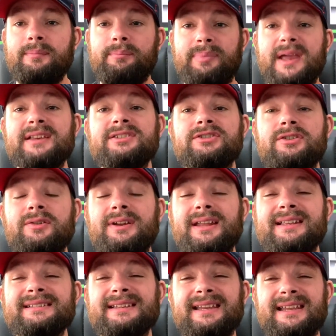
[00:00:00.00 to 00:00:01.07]
best
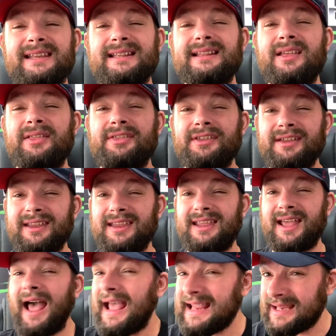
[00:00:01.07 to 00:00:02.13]
units in the
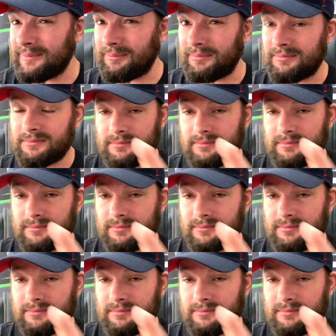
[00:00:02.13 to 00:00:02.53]
game.